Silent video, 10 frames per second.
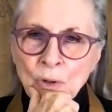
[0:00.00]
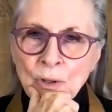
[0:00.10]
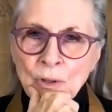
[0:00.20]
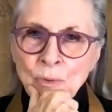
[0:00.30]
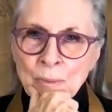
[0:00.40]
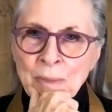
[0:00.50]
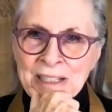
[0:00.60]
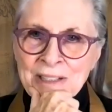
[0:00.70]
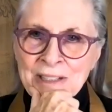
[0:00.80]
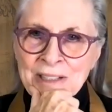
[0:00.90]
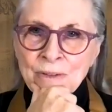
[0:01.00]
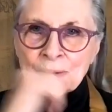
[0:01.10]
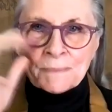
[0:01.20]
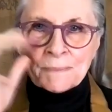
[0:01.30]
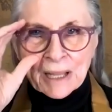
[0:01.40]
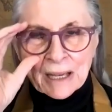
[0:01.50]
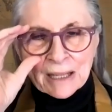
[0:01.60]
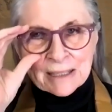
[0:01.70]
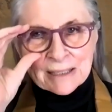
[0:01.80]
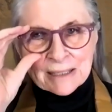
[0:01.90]
moral remainder,
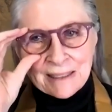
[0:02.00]
because